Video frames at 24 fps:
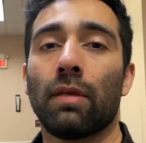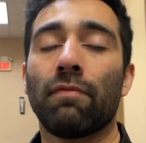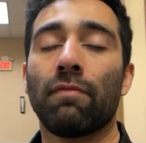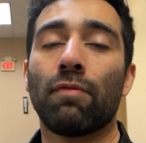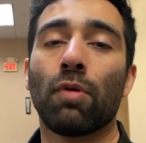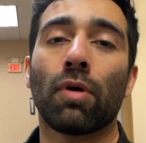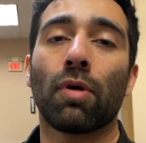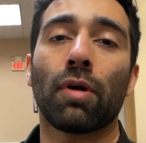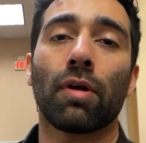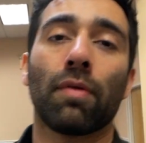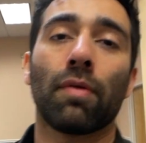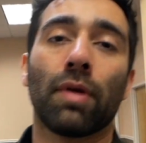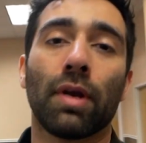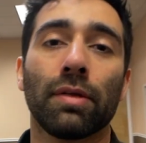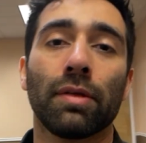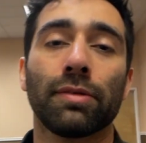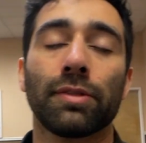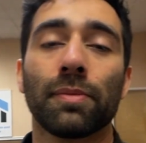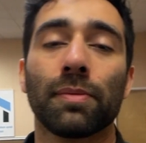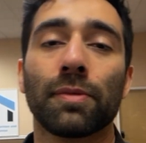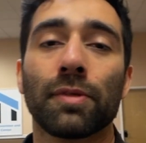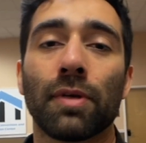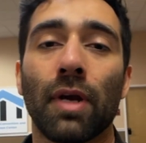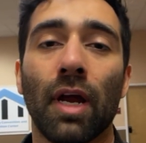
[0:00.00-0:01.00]
If you aren't already
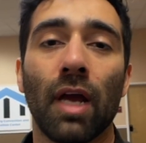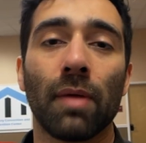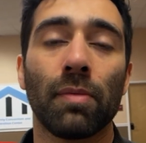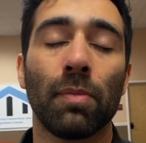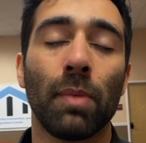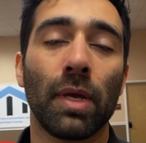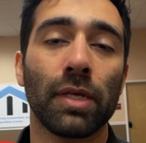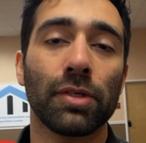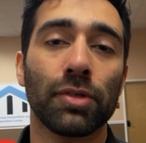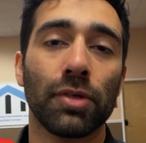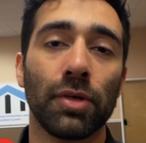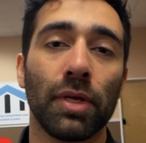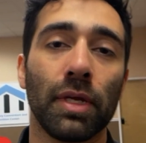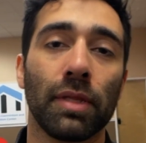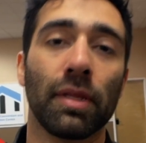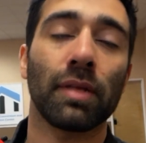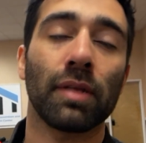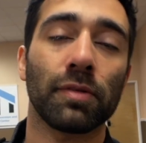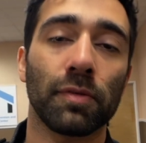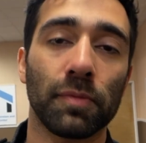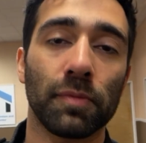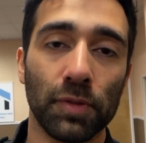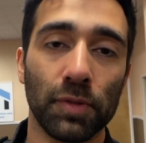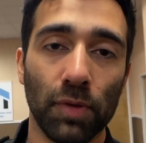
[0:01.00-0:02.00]
subscribed, make sure you hit
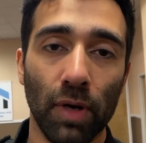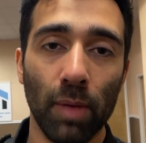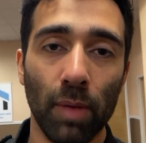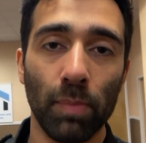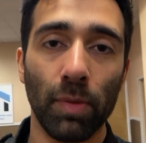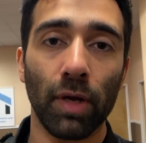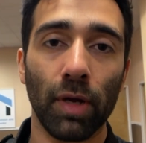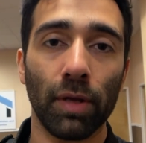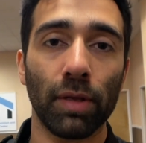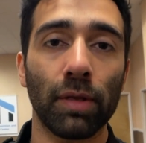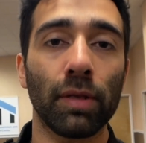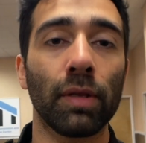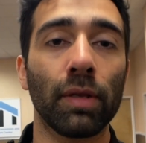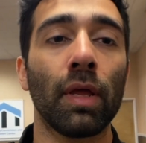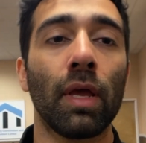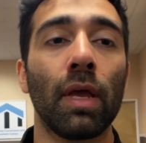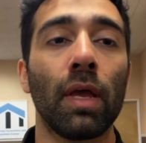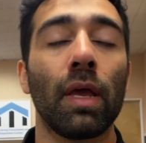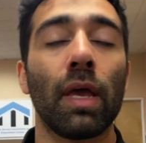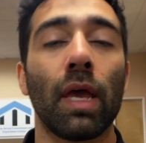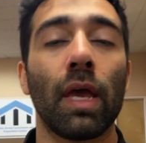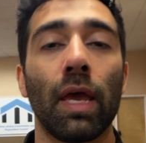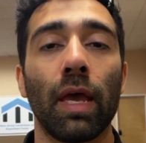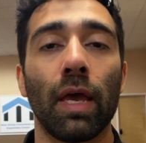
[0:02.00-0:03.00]
that subscribe button
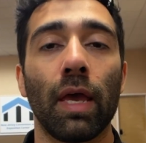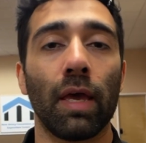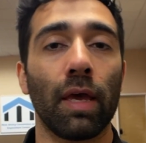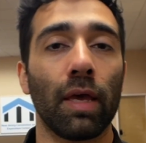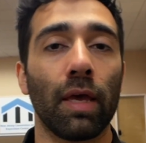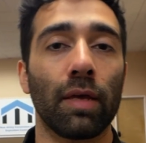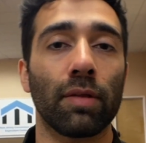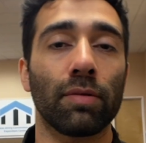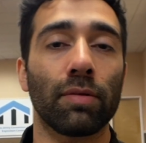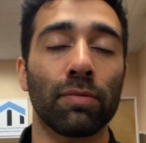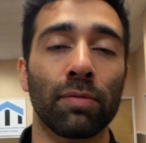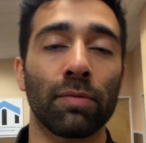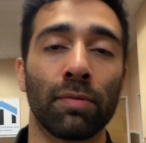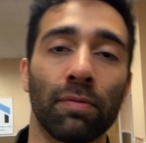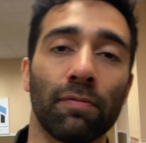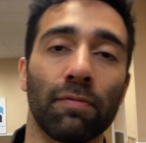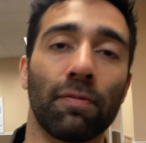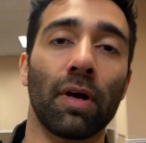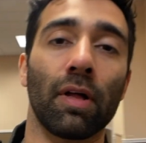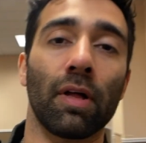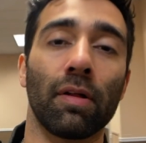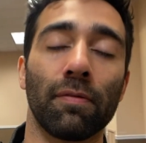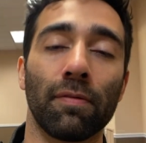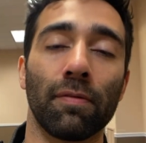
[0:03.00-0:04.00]
and
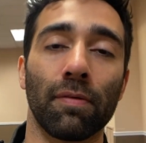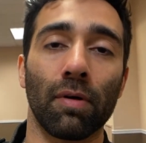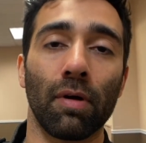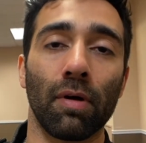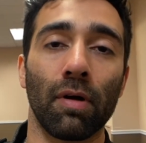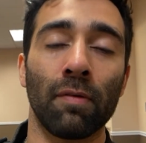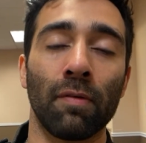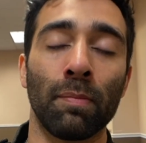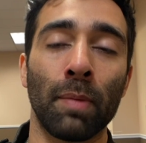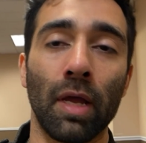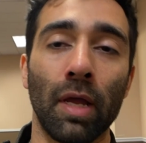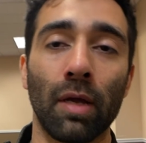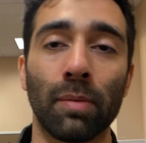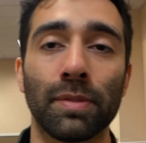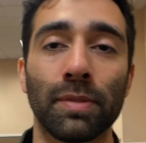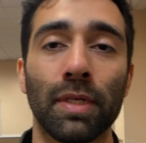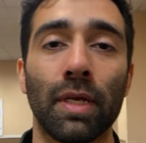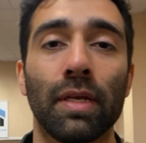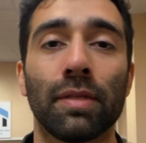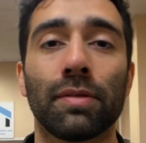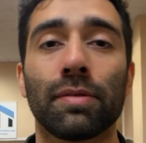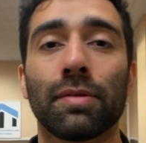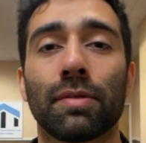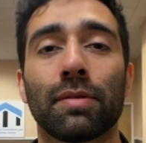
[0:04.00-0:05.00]
follow for all of my
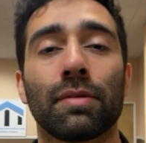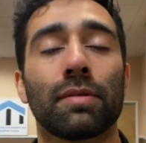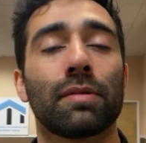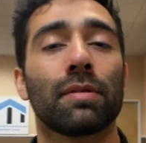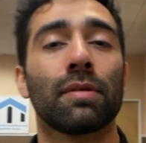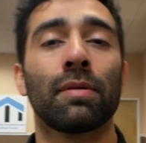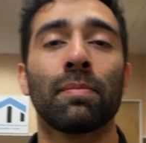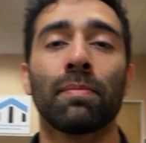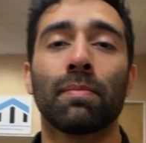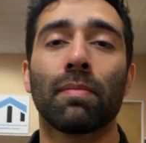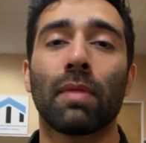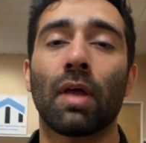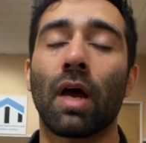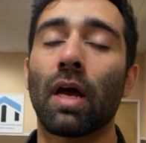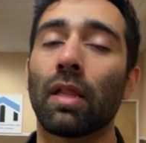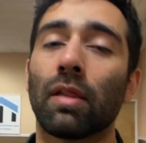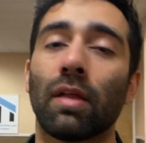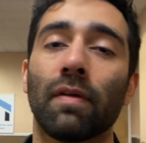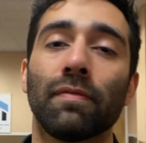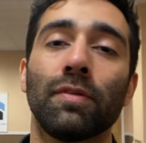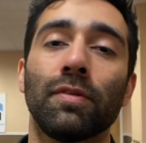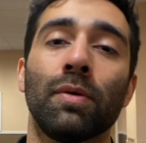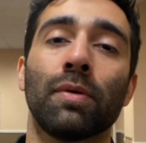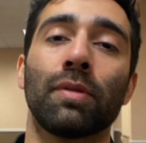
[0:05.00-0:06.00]
updates. I
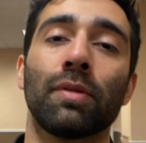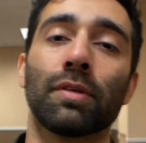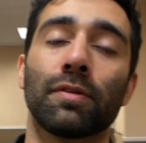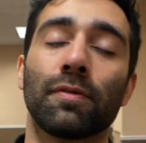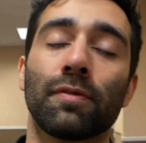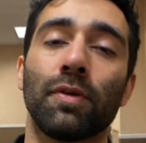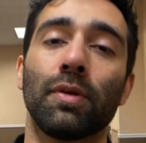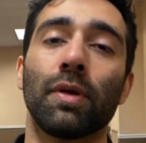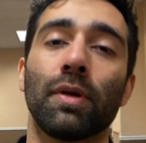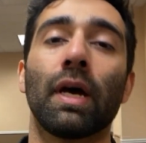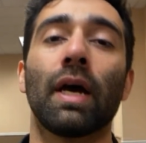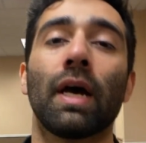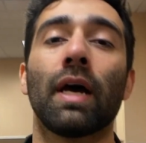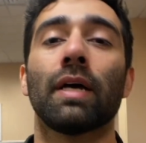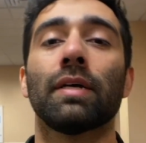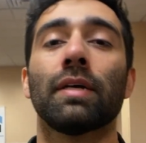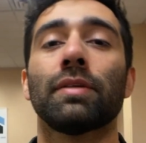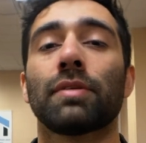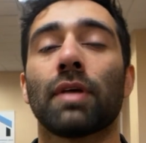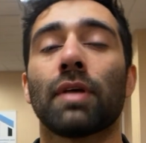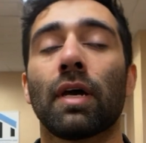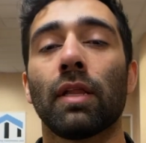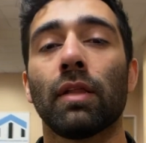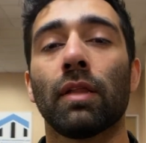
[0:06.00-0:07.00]
love doing this for you
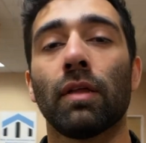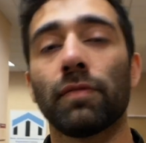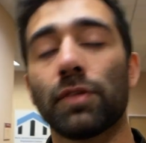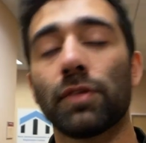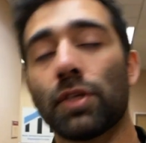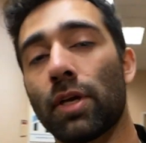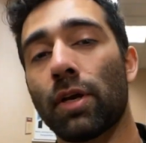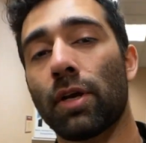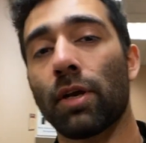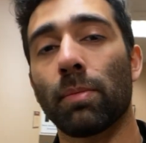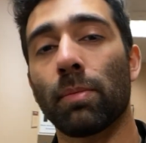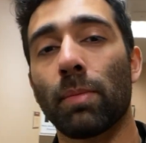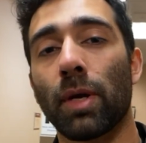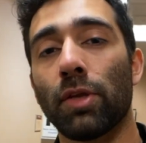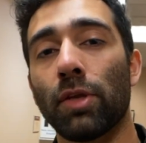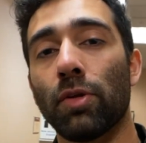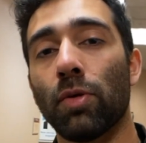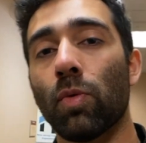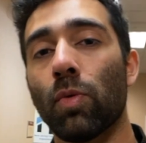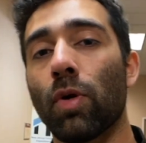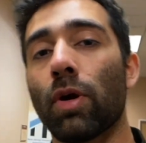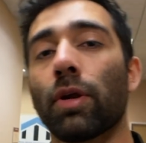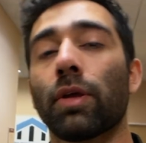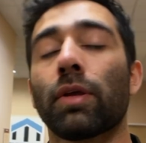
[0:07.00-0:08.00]
guys. I love sharing my new
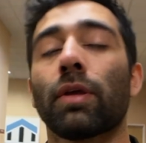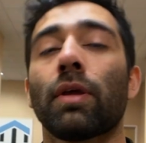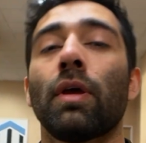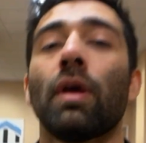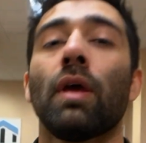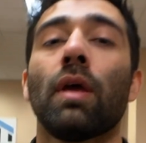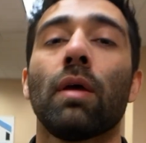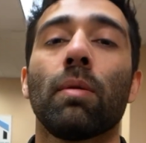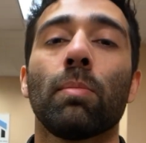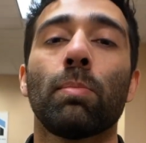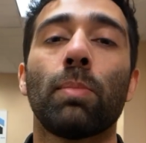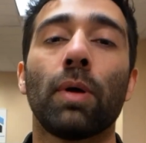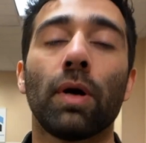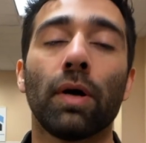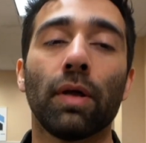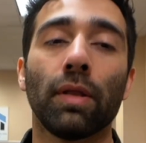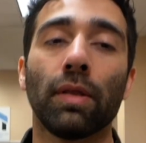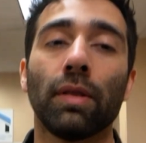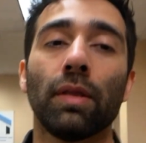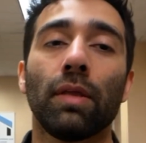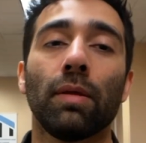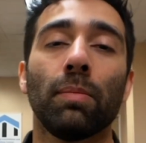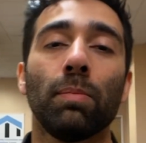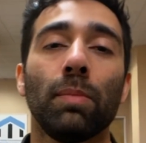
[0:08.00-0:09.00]
work, but
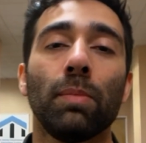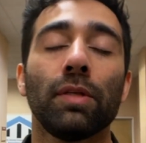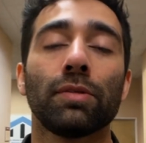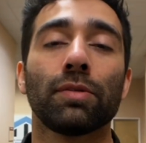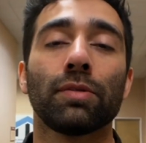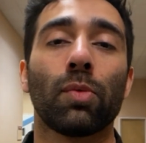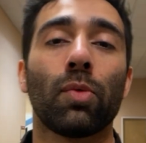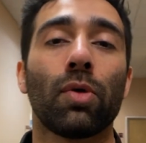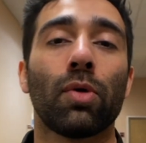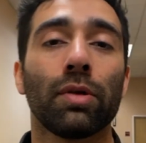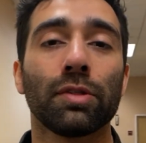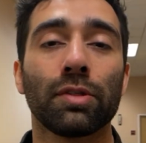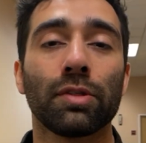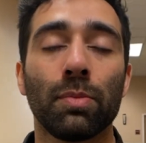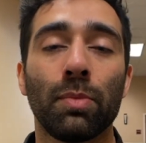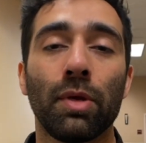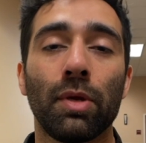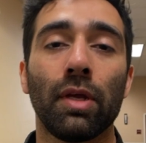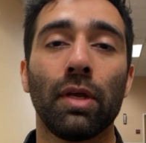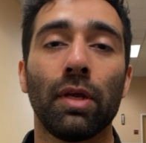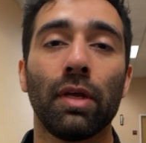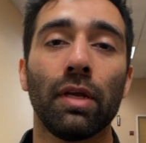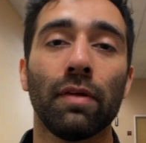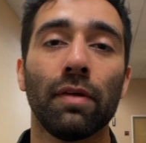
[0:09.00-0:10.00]
it means the world to
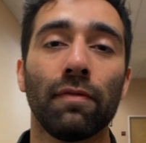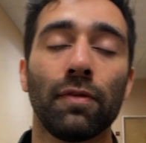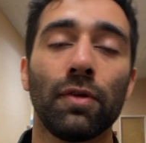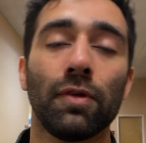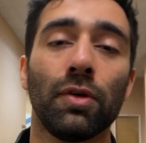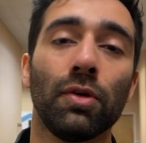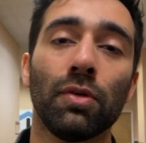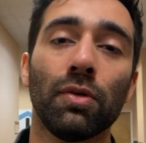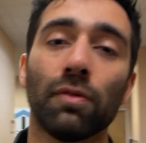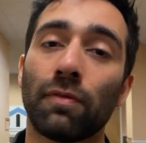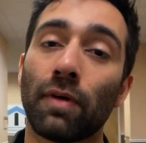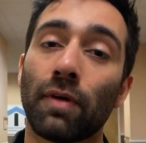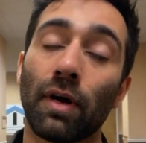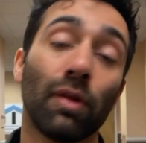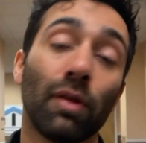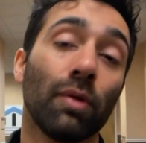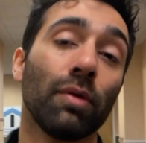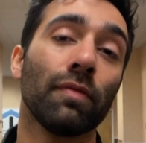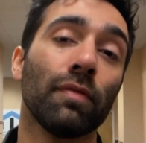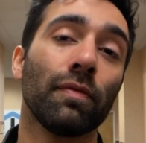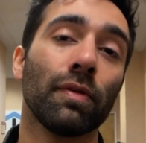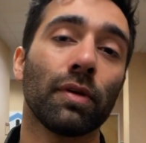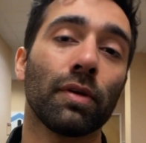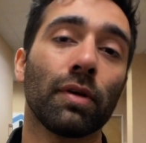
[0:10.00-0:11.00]
me if you follow
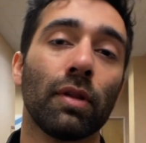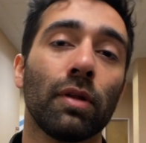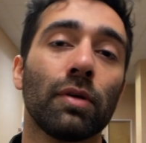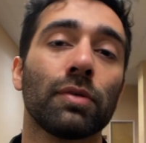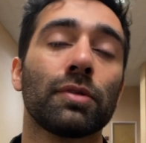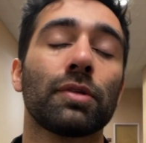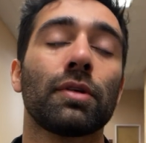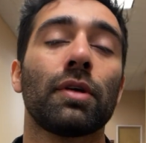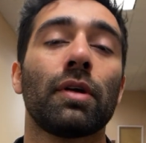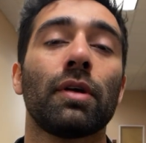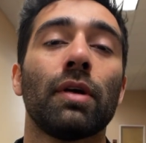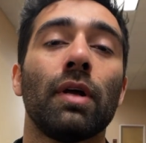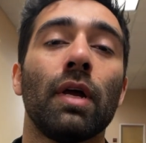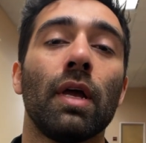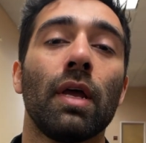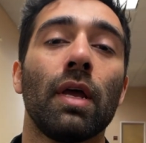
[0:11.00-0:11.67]
even closer.